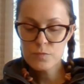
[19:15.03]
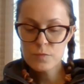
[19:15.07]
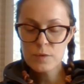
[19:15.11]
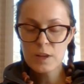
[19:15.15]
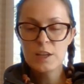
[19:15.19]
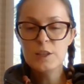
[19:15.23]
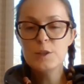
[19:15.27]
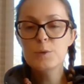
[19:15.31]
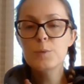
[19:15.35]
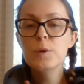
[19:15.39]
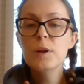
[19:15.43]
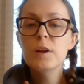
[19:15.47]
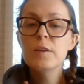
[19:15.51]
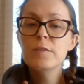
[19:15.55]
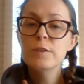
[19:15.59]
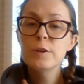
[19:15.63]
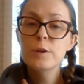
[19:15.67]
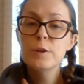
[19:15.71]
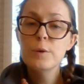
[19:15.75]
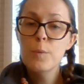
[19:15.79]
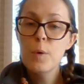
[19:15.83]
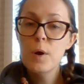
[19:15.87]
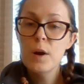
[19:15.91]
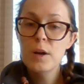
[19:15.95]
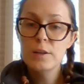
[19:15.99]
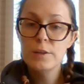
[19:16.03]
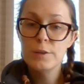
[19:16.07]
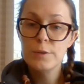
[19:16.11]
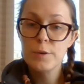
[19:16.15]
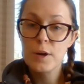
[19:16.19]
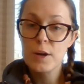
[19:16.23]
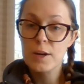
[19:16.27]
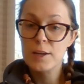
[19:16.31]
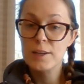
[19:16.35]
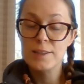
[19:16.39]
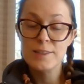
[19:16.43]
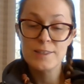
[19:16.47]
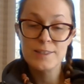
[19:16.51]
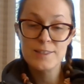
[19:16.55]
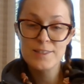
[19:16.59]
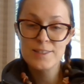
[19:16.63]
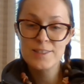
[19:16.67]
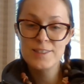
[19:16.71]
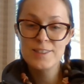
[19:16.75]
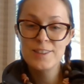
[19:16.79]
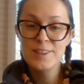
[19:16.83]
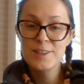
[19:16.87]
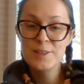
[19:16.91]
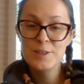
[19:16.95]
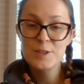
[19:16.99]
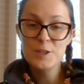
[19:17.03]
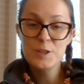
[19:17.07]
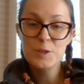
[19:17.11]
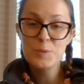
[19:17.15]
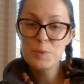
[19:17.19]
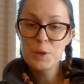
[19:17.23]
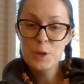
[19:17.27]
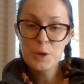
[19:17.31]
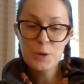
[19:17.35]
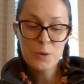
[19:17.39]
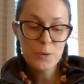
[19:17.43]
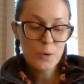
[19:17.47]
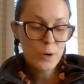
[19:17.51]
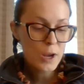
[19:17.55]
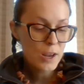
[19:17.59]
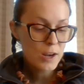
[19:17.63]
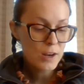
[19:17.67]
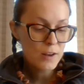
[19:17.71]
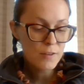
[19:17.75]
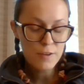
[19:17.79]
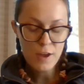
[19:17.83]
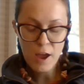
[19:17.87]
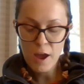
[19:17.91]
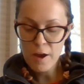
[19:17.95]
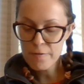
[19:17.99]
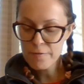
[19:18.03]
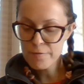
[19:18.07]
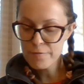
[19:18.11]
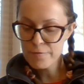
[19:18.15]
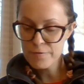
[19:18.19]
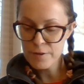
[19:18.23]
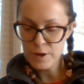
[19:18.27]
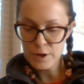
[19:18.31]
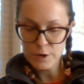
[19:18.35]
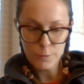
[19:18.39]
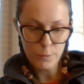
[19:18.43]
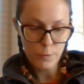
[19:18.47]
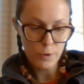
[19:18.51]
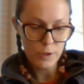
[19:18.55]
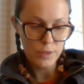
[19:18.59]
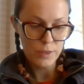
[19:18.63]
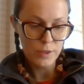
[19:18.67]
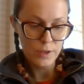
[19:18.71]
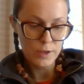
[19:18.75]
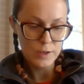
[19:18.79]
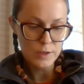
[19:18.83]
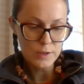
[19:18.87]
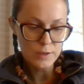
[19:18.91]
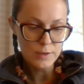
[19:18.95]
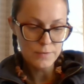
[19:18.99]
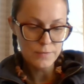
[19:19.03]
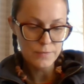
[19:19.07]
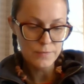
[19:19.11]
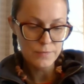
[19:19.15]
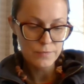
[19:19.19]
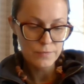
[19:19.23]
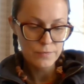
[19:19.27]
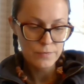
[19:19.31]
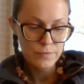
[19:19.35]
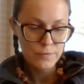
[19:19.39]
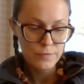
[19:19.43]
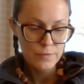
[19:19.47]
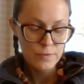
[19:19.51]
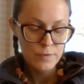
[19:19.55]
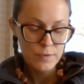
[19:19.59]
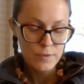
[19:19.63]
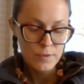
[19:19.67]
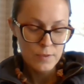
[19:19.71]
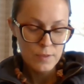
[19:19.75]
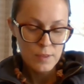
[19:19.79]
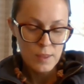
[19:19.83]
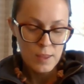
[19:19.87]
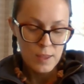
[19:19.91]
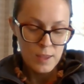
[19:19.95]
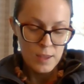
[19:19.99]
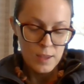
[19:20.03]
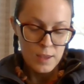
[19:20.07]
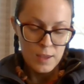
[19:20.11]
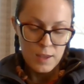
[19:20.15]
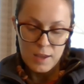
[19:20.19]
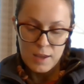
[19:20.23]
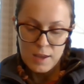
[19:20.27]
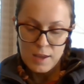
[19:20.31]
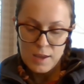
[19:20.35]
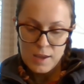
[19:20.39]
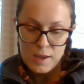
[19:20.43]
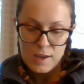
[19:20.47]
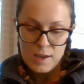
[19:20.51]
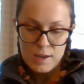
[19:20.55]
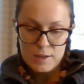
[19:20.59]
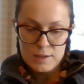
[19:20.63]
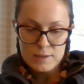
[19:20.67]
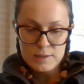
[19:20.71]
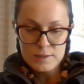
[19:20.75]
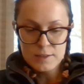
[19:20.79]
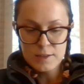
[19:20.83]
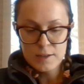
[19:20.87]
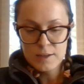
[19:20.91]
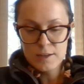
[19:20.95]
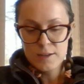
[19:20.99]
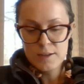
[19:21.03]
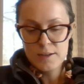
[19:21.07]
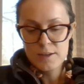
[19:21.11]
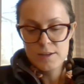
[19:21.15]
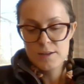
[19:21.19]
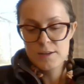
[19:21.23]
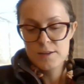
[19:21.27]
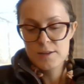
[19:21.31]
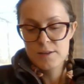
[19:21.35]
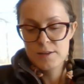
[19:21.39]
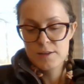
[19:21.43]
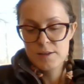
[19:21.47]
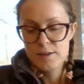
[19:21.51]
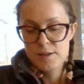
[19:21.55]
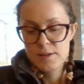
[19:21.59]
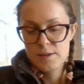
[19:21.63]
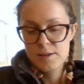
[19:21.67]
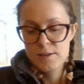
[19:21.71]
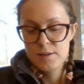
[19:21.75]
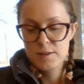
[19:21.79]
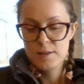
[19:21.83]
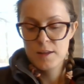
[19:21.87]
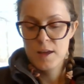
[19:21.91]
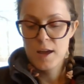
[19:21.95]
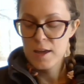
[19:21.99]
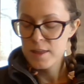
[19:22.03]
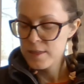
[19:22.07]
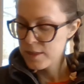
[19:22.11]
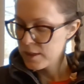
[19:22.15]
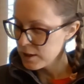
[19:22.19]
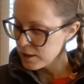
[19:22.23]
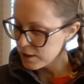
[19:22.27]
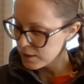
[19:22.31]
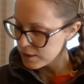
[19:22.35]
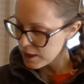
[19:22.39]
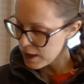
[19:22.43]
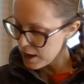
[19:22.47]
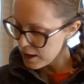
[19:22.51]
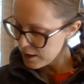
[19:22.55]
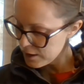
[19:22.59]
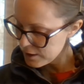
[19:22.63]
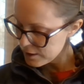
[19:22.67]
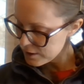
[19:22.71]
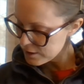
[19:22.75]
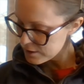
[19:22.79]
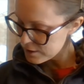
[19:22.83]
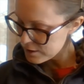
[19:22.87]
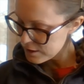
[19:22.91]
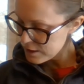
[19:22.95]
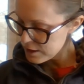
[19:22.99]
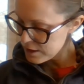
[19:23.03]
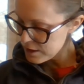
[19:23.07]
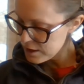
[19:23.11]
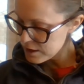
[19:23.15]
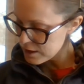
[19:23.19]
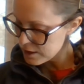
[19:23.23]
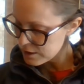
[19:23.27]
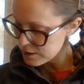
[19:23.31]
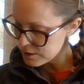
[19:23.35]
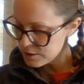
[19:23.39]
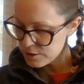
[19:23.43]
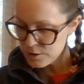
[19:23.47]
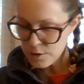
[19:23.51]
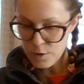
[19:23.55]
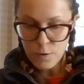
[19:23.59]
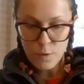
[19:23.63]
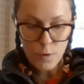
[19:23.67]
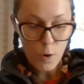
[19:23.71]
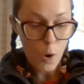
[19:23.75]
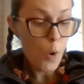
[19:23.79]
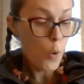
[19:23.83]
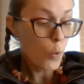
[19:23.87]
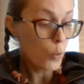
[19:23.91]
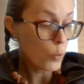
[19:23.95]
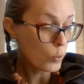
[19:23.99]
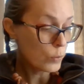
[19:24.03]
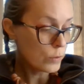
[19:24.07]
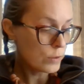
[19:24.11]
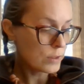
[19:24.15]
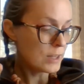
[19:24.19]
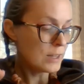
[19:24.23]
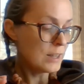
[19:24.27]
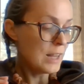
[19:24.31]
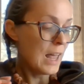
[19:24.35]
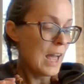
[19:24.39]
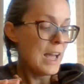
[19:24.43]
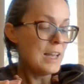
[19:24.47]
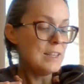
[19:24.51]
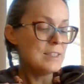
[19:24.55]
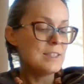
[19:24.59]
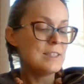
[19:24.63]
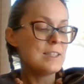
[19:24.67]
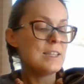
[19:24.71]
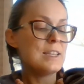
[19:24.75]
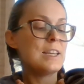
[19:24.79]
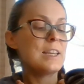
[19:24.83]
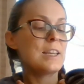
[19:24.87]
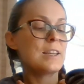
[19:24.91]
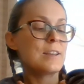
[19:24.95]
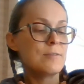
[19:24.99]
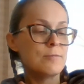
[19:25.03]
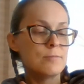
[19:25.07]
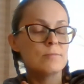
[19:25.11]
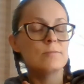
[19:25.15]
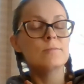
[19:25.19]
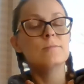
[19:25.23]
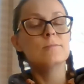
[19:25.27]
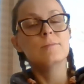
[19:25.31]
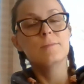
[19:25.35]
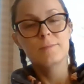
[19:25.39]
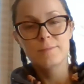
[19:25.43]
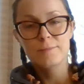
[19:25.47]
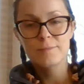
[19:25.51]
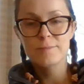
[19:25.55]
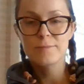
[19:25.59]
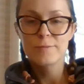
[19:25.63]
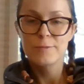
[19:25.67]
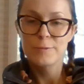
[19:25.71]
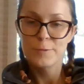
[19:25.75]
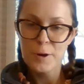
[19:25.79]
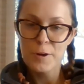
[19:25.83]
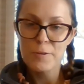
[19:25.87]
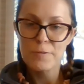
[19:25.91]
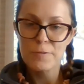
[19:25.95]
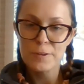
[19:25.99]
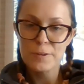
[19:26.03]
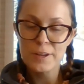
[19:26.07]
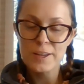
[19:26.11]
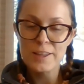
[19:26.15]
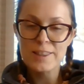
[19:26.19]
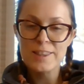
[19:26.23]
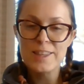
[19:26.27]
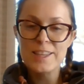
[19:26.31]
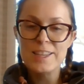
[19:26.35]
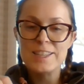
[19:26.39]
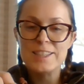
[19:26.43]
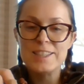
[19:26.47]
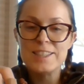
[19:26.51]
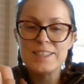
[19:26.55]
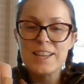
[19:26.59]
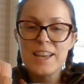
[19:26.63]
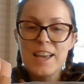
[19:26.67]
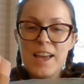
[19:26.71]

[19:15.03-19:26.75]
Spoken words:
it's whatever you want, you guys. Just be creative, have fun with it. And I think that is it. So, the last thing, before I forget this,